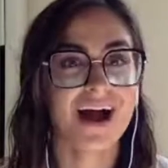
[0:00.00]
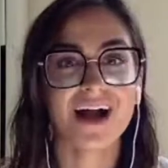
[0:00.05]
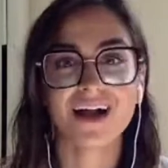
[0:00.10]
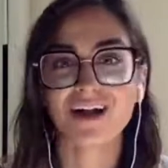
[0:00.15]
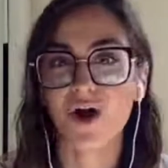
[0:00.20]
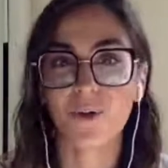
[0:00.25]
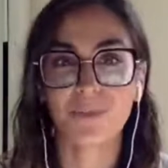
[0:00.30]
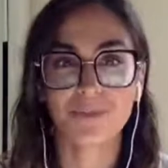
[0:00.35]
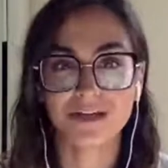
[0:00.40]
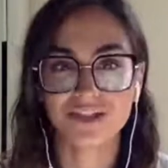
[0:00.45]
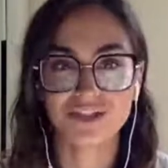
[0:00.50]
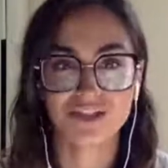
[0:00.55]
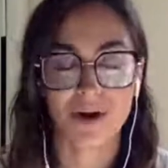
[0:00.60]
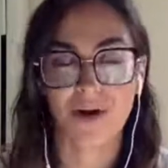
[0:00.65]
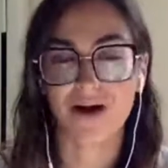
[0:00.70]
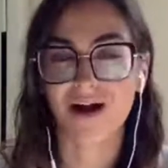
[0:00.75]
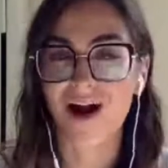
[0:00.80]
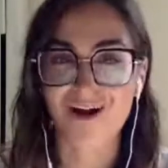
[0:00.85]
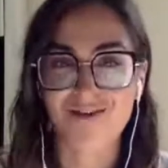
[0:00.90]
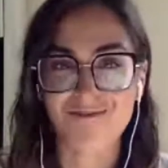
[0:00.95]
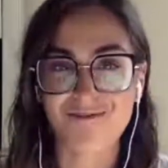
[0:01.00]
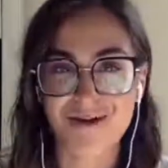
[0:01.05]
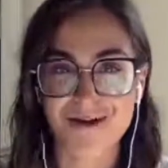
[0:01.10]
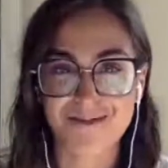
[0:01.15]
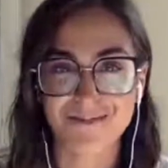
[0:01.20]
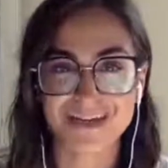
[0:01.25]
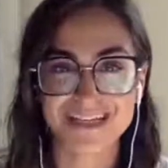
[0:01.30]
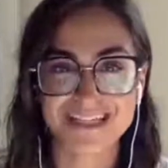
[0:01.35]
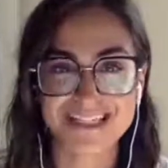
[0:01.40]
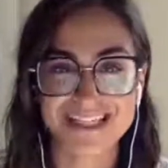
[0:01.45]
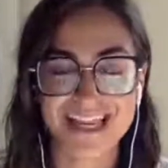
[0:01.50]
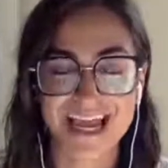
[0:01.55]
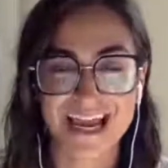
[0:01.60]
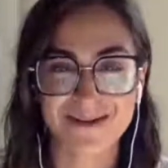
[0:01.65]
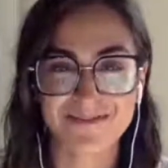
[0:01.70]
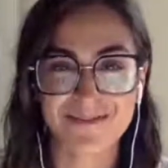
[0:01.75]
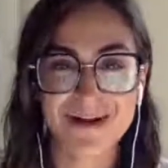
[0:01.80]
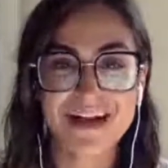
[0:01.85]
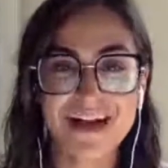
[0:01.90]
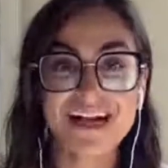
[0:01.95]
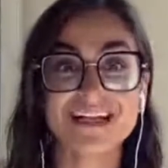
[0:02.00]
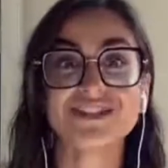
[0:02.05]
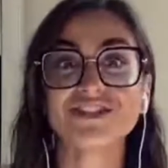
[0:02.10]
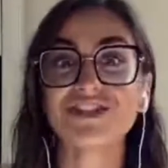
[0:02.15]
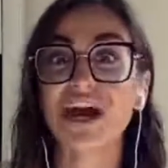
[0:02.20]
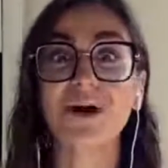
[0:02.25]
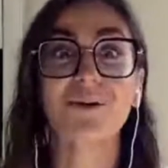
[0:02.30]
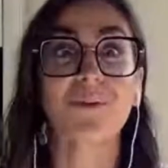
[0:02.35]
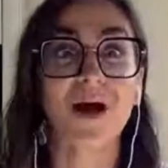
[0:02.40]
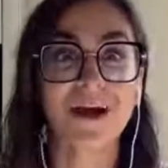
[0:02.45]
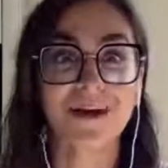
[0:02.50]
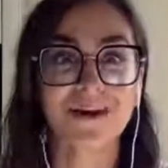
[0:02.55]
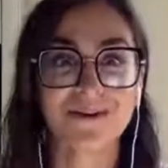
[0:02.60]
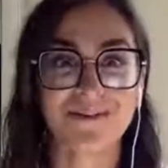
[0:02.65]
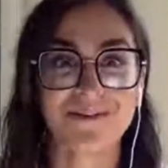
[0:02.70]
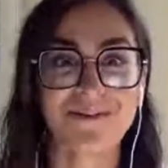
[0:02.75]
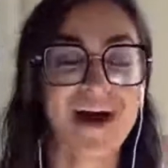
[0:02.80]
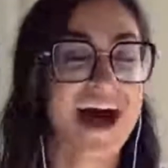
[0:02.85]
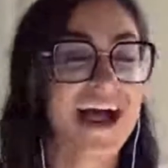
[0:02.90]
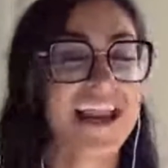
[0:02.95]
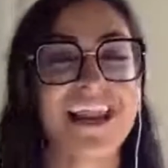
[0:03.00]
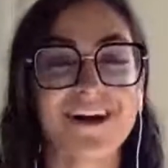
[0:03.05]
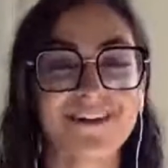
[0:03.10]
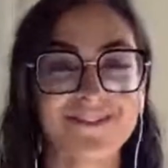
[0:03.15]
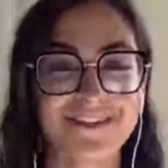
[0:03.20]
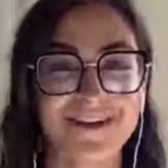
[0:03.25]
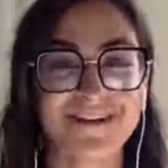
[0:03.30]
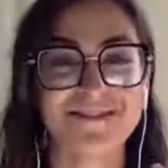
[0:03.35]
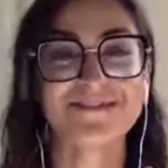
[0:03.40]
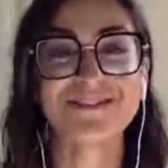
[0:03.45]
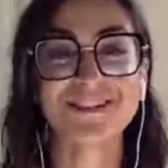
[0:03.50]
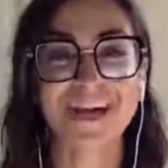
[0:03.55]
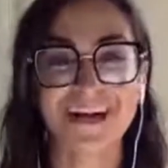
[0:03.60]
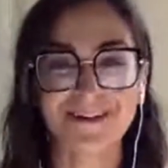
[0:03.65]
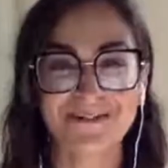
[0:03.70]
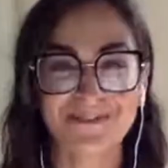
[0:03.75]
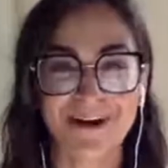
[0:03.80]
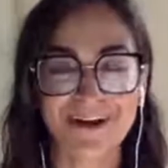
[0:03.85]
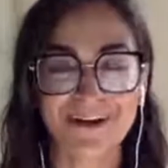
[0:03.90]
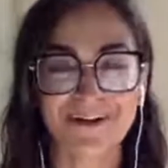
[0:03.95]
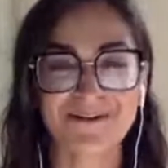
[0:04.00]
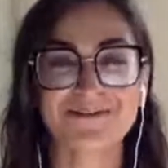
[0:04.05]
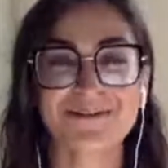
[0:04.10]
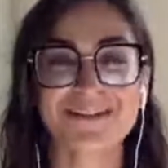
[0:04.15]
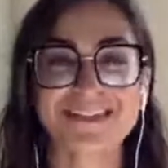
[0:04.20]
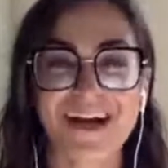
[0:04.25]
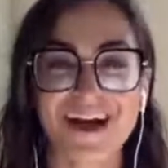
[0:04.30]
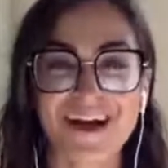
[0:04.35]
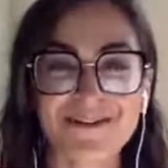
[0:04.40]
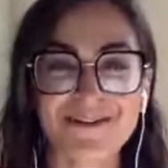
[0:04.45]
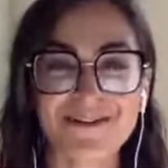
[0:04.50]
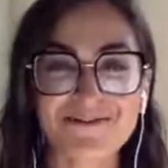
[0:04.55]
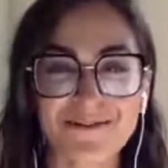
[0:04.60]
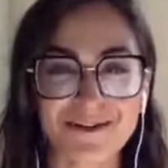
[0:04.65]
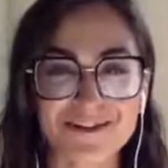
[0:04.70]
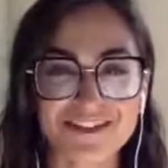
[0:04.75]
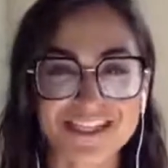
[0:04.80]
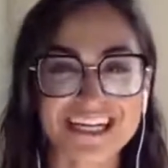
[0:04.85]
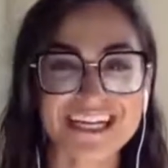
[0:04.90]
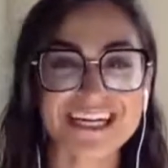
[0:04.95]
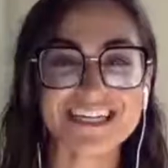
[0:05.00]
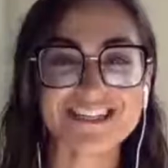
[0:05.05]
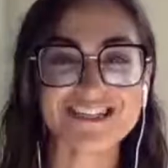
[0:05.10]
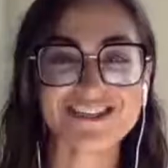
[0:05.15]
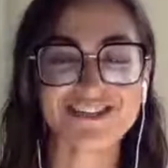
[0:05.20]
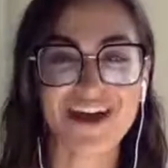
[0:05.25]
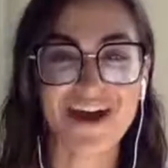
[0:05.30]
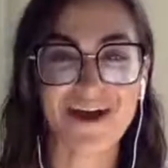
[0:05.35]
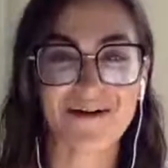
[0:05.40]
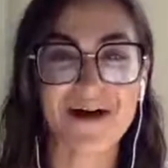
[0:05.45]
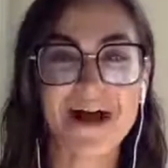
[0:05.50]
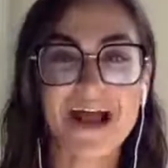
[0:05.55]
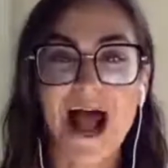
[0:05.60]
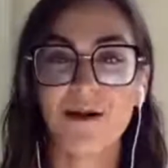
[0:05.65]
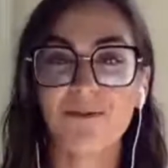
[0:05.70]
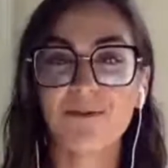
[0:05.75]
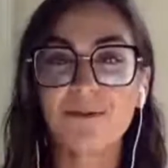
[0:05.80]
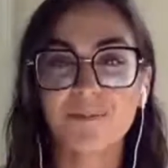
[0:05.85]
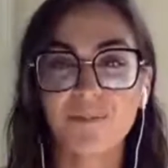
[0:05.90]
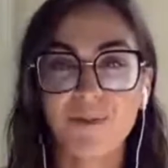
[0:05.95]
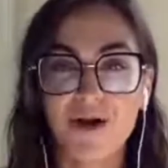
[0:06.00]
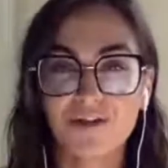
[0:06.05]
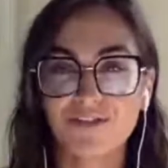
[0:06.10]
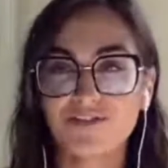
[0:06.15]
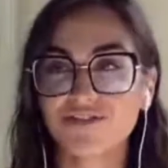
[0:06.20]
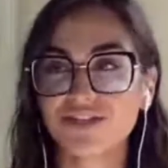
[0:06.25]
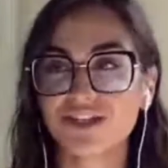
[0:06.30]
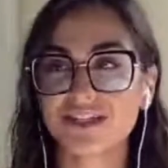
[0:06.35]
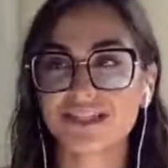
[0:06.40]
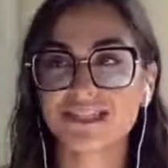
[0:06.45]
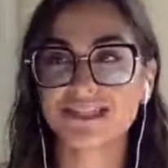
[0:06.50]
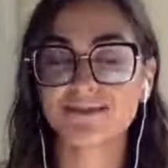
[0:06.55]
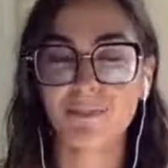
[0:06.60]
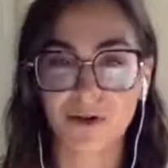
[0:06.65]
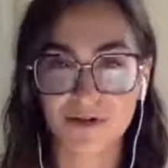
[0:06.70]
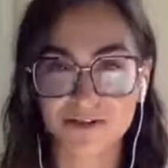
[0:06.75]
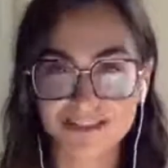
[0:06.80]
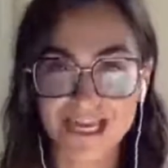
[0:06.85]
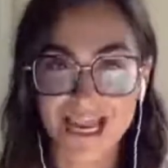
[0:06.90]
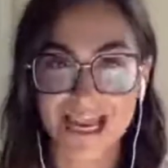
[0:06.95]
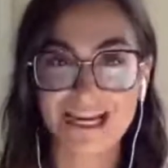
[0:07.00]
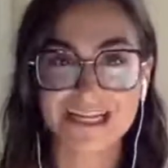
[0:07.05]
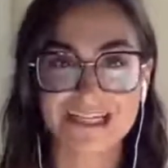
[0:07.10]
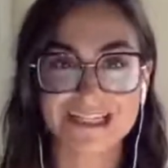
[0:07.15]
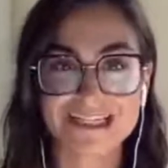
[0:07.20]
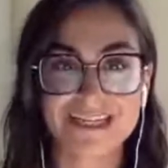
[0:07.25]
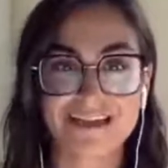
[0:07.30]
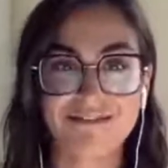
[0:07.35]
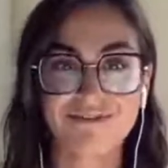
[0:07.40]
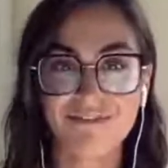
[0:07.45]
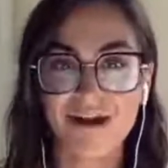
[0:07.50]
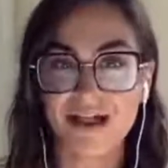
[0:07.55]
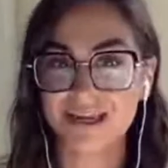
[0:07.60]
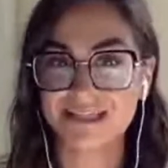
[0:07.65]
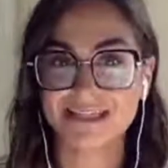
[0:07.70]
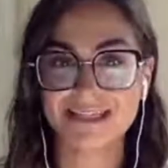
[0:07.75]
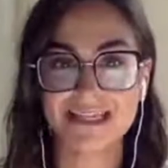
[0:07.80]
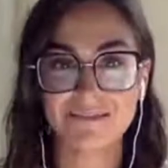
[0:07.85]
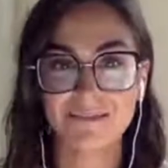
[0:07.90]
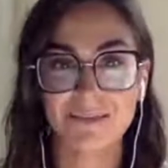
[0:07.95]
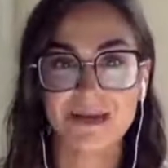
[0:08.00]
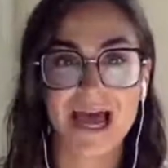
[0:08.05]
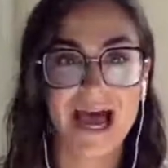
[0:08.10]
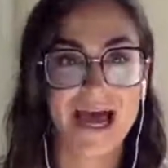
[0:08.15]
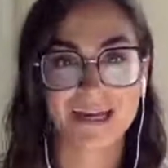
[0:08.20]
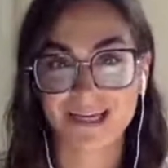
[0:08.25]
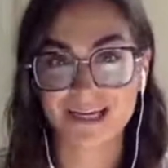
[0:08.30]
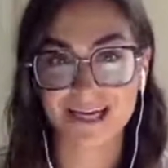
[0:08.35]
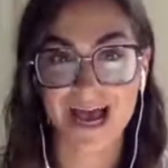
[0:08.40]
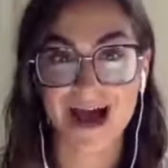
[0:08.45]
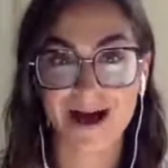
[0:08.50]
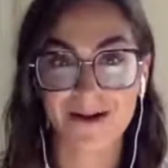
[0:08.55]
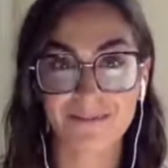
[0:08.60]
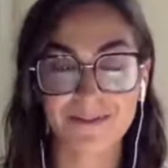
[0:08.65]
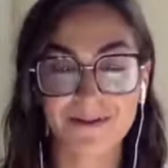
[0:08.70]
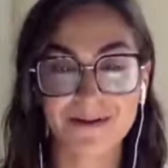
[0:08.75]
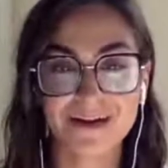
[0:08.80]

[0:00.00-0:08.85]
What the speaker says: comedy show. I can't remember his name. Jack Whitehall. I love him. Jack Whitehall. We started watching his show and we both just spontaneously fell asleep and had a nap.